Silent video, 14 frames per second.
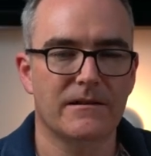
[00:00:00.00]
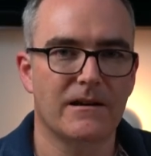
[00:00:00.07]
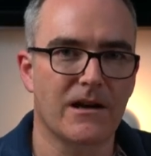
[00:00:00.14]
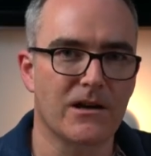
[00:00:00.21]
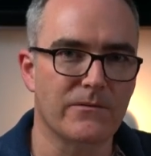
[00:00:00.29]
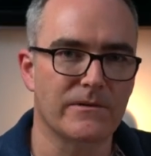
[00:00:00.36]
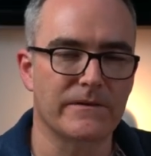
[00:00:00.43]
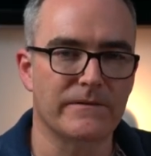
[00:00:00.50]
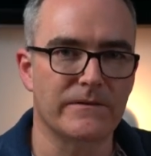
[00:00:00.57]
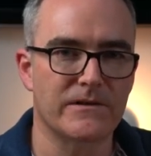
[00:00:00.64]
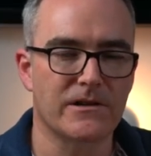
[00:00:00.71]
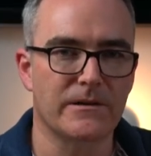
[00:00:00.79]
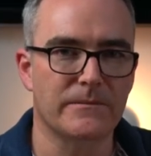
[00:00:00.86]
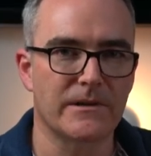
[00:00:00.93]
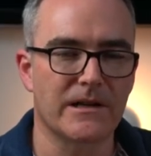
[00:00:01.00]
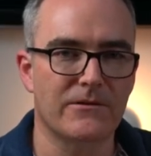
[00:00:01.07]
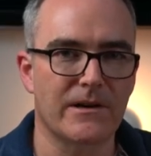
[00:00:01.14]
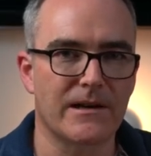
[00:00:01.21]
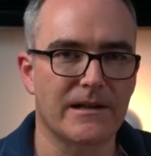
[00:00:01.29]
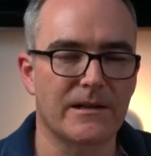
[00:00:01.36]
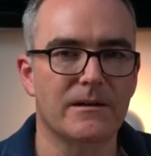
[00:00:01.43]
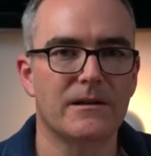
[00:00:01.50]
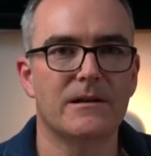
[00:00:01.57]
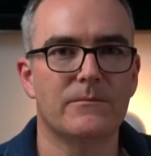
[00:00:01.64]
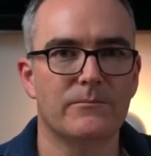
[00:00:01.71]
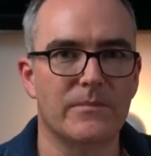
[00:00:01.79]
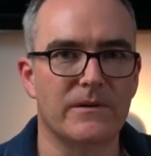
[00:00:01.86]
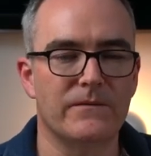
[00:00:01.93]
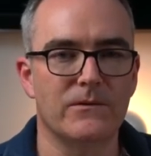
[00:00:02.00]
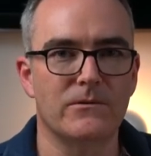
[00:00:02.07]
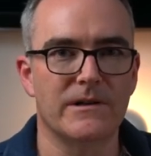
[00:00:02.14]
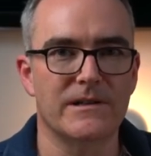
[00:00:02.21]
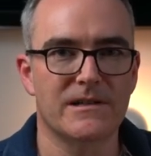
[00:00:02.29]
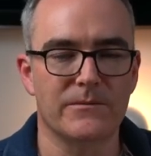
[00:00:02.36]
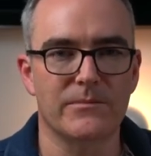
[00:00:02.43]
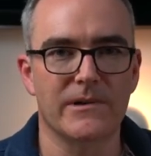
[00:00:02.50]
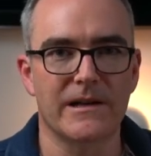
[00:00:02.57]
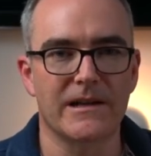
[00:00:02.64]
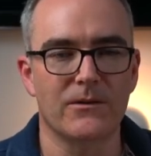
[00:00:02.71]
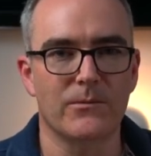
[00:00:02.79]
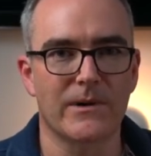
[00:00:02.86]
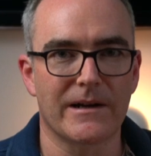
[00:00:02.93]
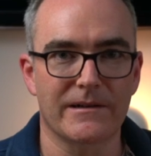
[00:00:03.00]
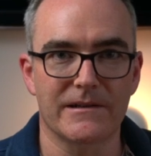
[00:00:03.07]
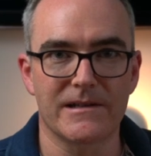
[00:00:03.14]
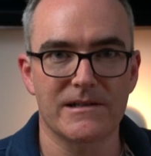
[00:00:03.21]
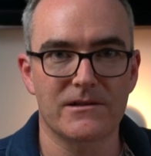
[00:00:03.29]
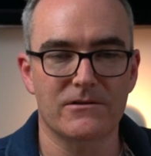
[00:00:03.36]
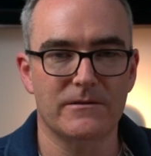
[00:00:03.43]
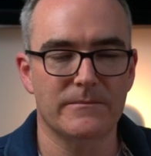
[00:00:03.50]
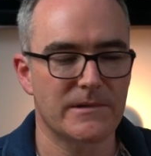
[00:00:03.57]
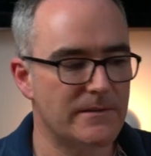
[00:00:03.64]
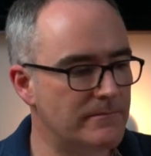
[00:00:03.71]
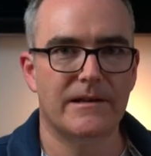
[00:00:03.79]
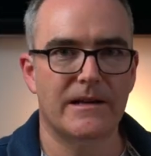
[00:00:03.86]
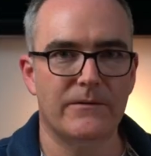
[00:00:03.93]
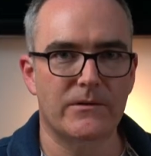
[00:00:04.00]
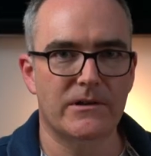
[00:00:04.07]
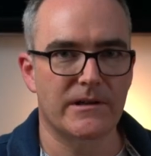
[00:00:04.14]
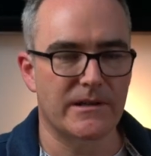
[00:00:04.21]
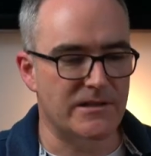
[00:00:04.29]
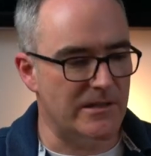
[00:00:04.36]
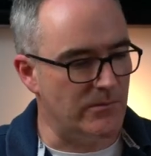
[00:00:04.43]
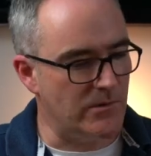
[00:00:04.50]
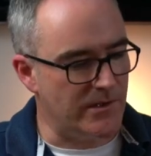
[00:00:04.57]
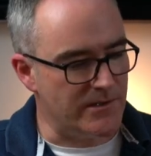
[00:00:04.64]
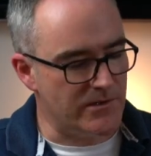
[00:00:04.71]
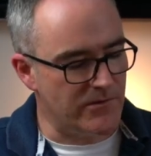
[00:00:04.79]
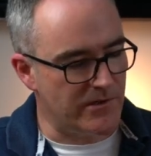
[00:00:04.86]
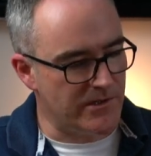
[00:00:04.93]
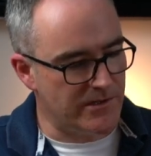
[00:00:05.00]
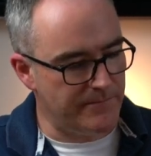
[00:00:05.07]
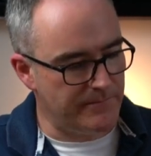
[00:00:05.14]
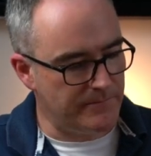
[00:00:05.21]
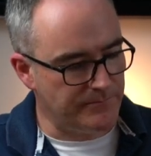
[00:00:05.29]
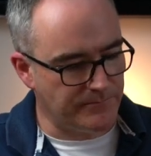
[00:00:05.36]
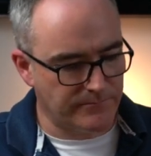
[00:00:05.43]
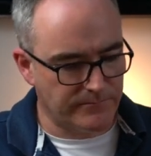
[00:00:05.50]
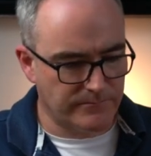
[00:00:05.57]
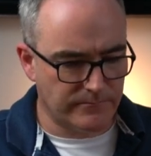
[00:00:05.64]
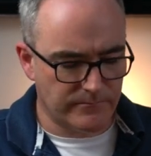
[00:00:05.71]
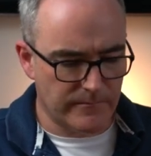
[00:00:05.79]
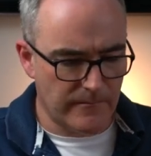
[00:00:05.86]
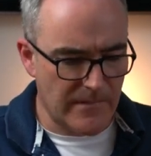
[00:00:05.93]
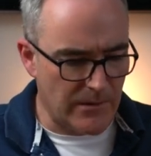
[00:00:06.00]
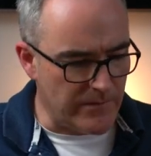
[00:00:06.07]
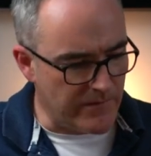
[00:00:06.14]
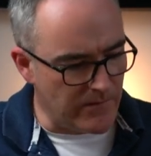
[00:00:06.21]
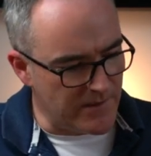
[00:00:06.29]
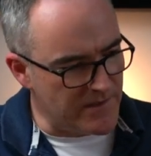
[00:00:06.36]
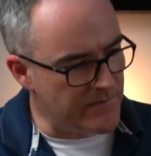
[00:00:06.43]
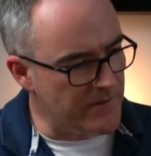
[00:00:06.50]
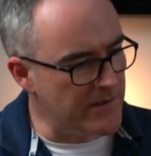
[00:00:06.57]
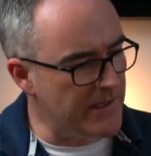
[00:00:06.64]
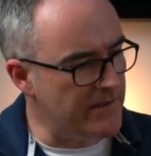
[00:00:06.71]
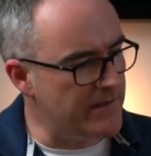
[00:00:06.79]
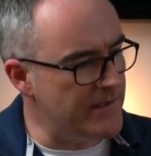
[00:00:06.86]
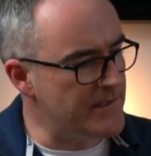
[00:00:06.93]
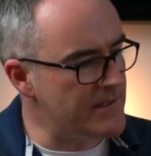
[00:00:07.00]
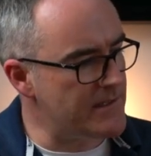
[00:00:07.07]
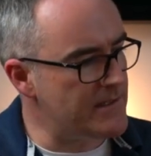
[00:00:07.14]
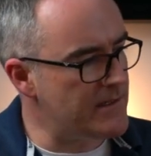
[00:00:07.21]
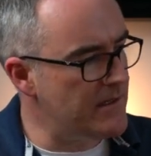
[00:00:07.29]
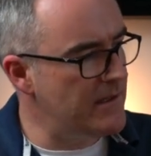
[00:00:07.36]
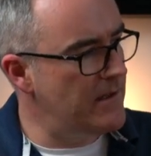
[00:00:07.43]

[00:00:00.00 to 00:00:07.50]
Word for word: Hopefully, if you've timed it correctly, before it's completely unwound and it's stopped. Now if we look at the general construction, we've got this very nice